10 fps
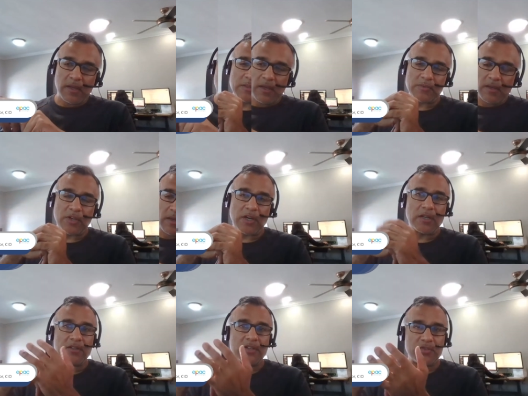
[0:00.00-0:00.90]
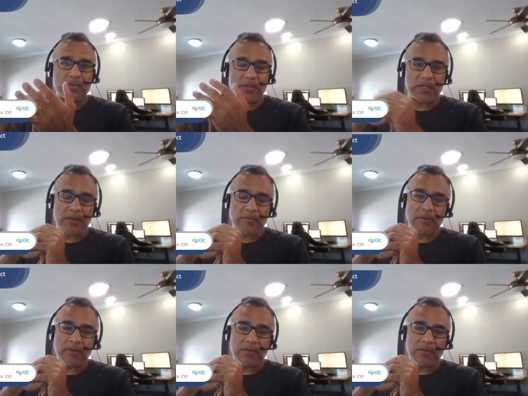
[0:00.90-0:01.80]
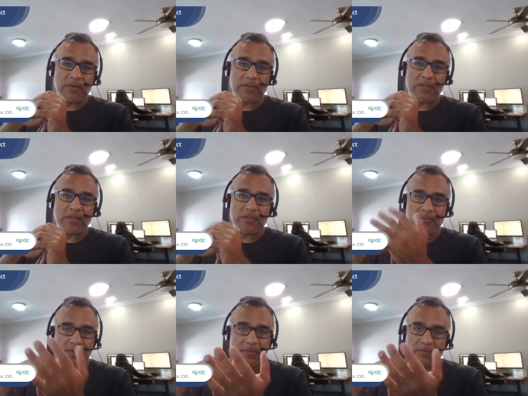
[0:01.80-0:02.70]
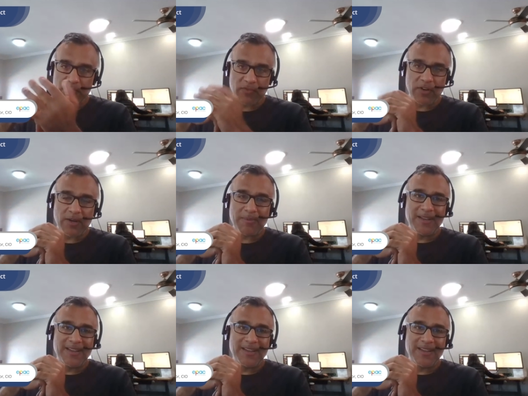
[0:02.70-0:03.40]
So we got in touch with Sabre, had a good discussion with Rob.